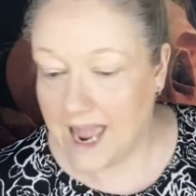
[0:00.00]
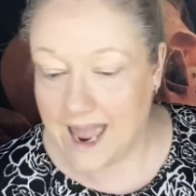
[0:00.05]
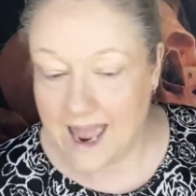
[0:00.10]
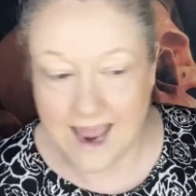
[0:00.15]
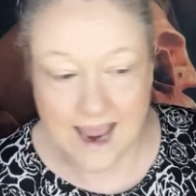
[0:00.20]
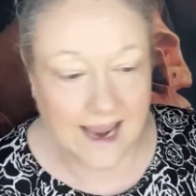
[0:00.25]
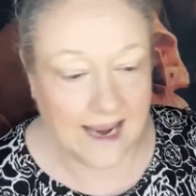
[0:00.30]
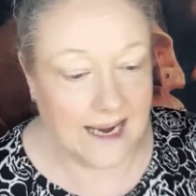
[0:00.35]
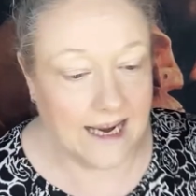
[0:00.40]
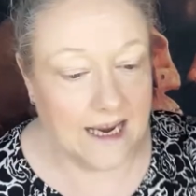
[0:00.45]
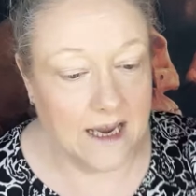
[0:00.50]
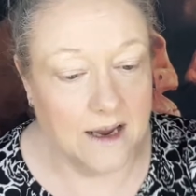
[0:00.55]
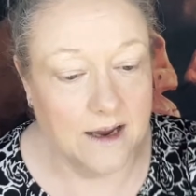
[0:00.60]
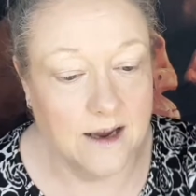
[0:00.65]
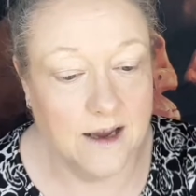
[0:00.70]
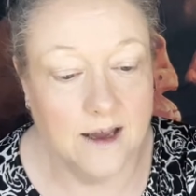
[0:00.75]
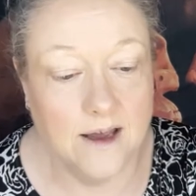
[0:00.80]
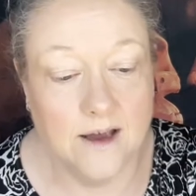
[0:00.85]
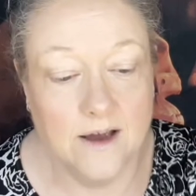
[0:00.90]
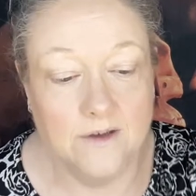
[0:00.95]
a
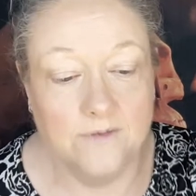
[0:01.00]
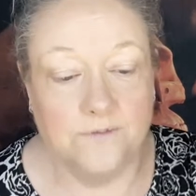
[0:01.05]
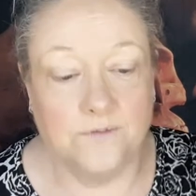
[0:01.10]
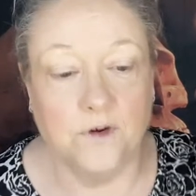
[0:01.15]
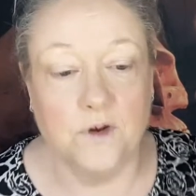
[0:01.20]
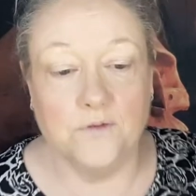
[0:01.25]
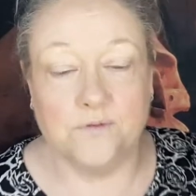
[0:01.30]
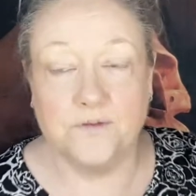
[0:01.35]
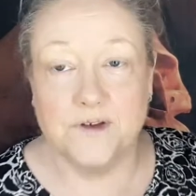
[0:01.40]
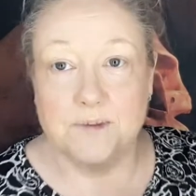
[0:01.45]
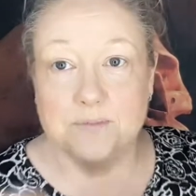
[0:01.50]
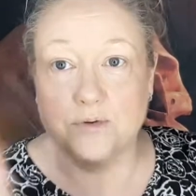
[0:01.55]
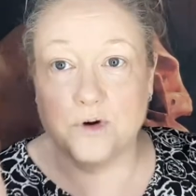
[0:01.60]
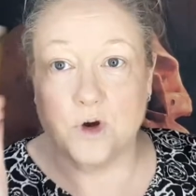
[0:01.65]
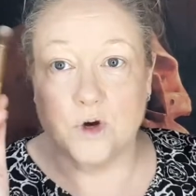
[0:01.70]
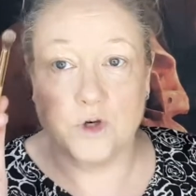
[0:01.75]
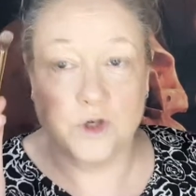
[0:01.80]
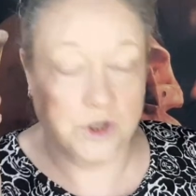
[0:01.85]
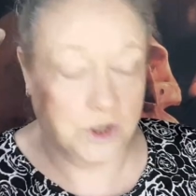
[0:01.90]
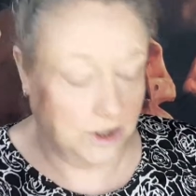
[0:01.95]
fluffy
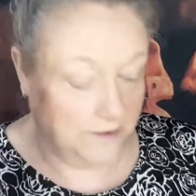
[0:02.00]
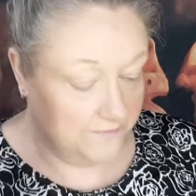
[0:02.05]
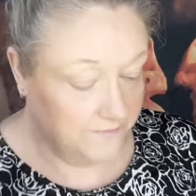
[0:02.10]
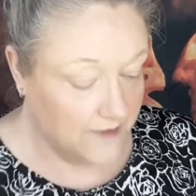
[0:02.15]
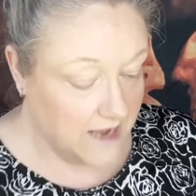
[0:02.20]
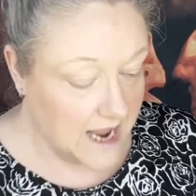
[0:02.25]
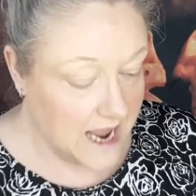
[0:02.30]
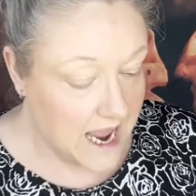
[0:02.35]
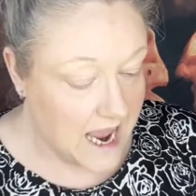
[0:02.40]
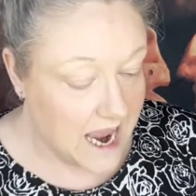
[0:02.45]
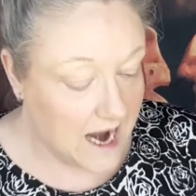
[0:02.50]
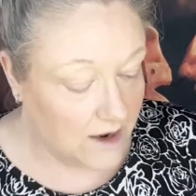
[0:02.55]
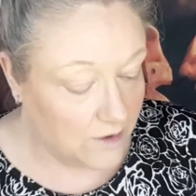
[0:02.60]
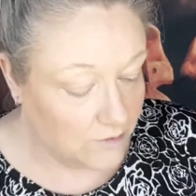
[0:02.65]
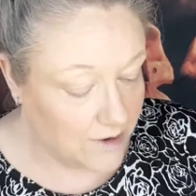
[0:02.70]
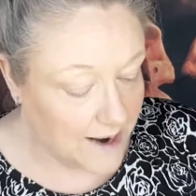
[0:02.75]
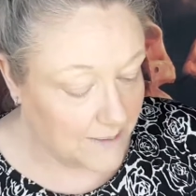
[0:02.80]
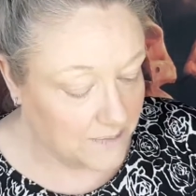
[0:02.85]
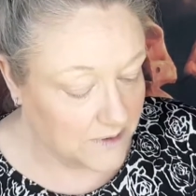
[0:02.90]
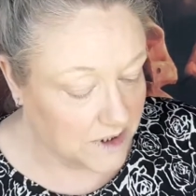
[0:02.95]
brush
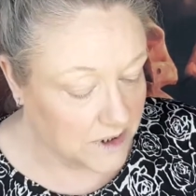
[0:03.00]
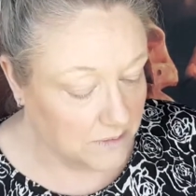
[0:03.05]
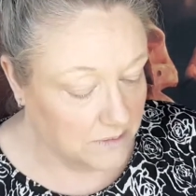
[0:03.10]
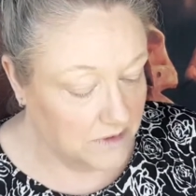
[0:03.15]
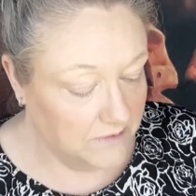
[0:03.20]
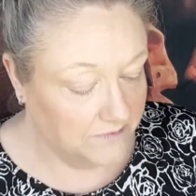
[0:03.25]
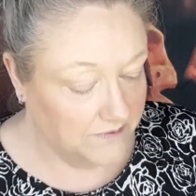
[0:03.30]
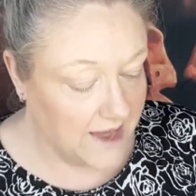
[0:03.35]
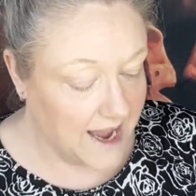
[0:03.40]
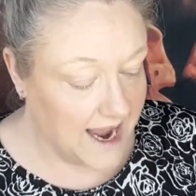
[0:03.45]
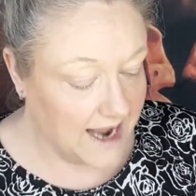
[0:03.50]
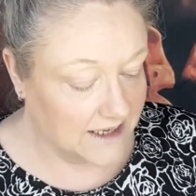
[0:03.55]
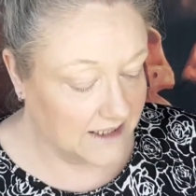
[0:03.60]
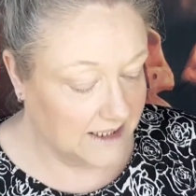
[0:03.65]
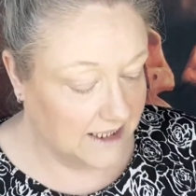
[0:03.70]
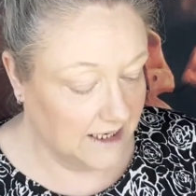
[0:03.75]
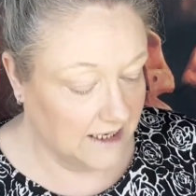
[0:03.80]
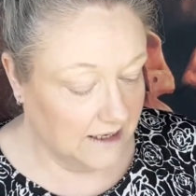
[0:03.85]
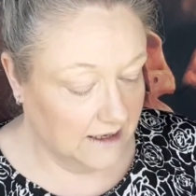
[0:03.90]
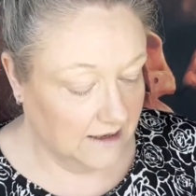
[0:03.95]
and grab some of
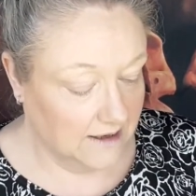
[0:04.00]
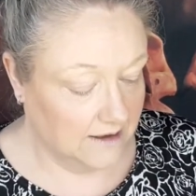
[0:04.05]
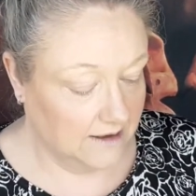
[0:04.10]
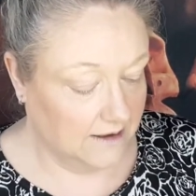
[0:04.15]
that